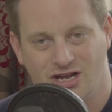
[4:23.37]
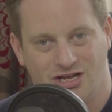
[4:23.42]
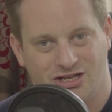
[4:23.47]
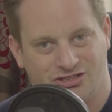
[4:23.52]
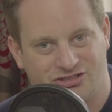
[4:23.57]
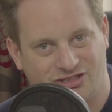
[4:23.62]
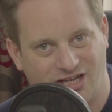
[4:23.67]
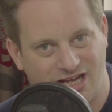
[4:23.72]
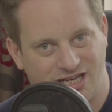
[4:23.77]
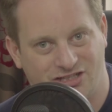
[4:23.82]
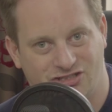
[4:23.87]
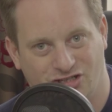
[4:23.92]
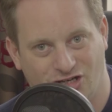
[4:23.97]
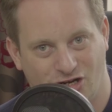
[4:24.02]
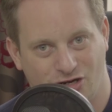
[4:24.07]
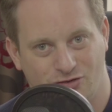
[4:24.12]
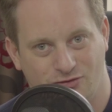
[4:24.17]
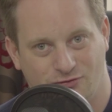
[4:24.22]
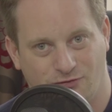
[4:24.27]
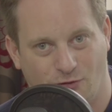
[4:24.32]
Stay
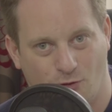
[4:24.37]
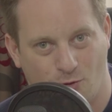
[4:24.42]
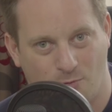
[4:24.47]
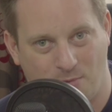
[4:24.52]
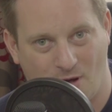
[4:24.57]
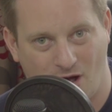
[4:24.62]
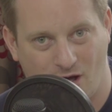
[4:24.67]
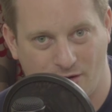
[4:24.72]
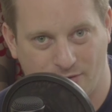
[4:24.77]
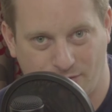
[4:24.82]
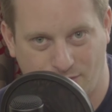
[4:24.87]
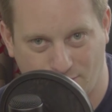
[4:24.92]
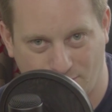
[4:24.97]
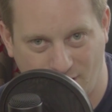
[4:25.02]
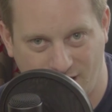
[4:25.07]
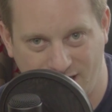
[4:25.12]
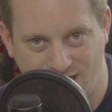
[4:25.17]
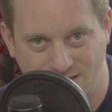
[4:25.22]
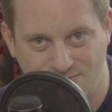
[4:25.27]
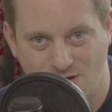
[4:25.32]
tuned for part
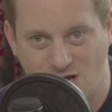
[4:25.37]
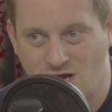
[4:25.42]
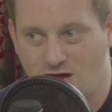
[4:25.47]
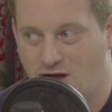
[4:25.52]
3.